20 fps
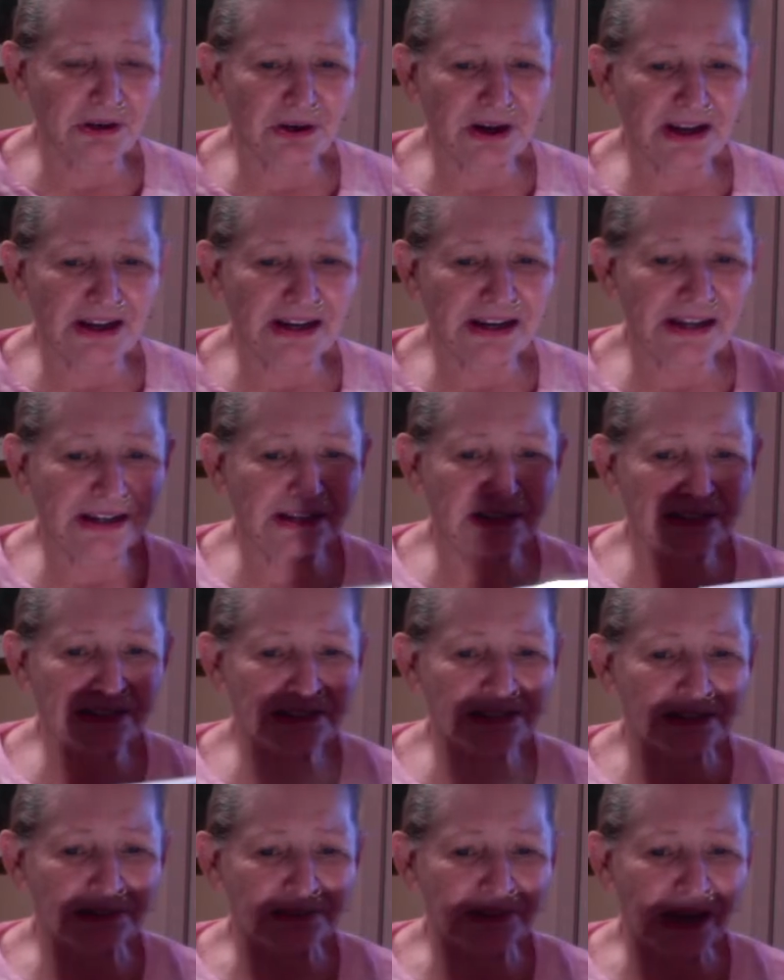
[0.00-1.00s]
again,
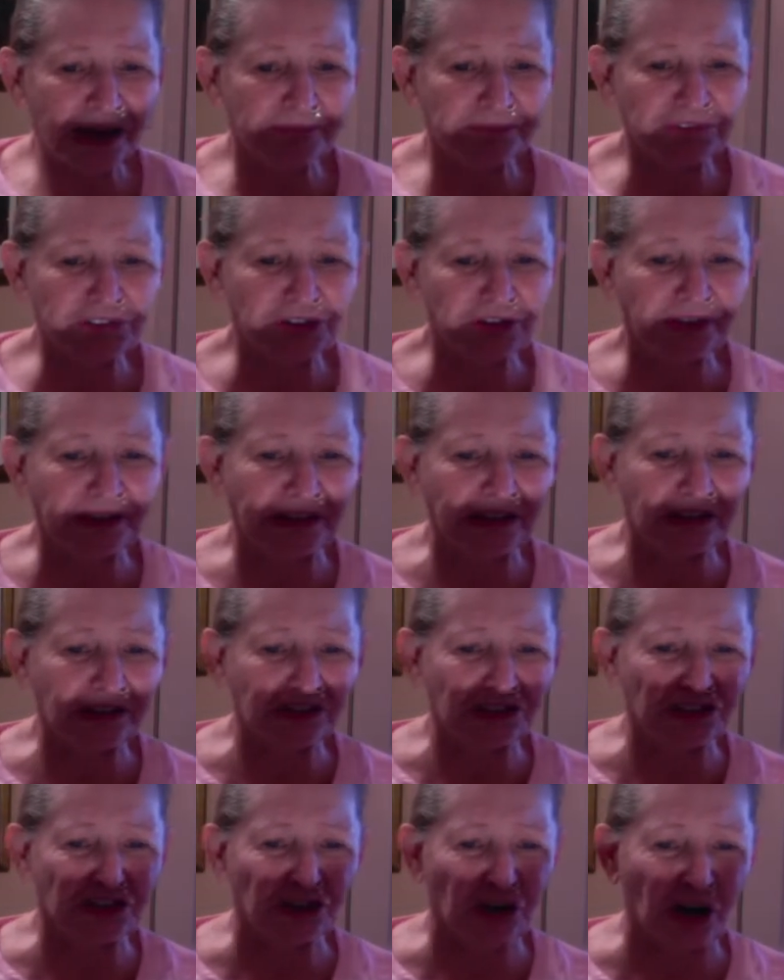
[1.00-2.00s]
sometimes you think the
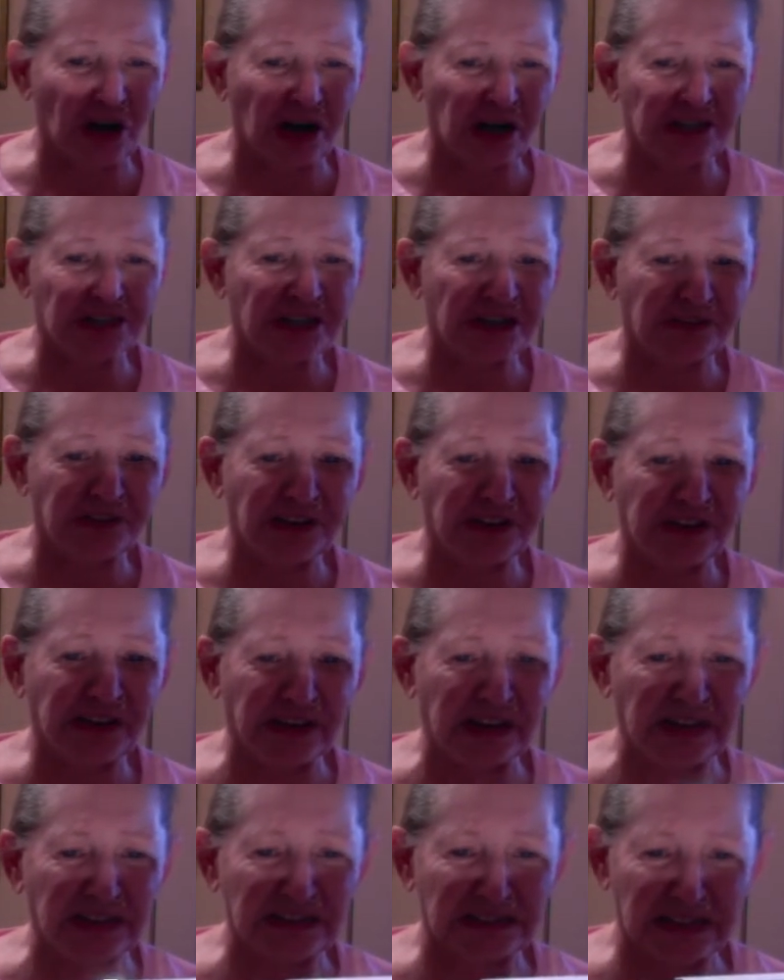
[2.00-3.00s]
stars,
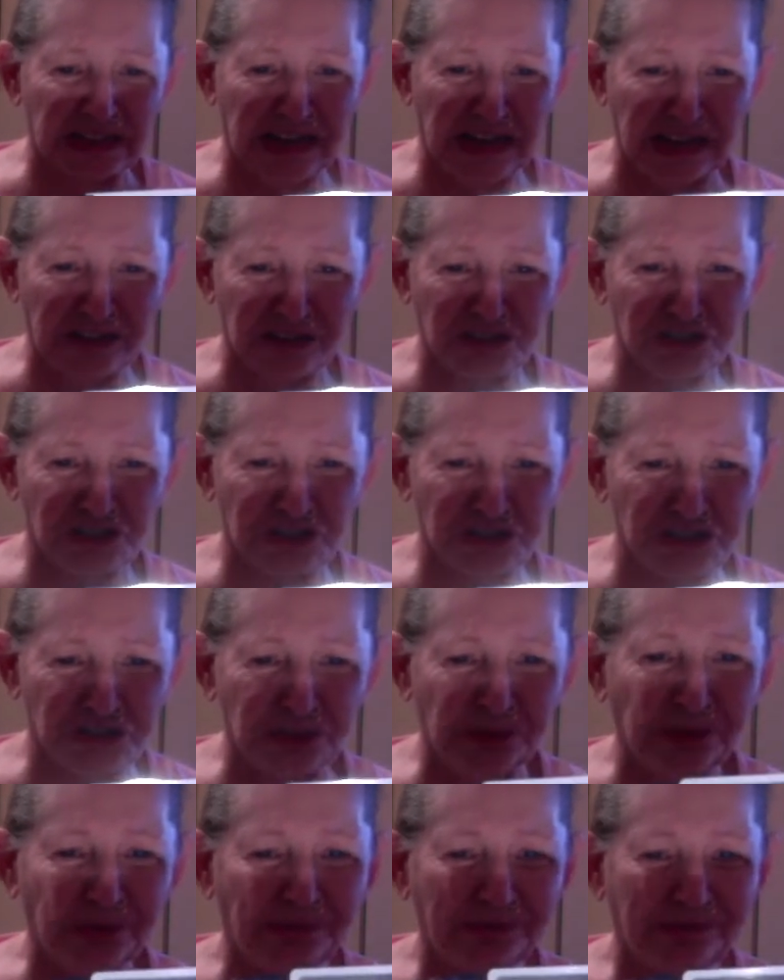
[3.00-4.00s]
everything is against you.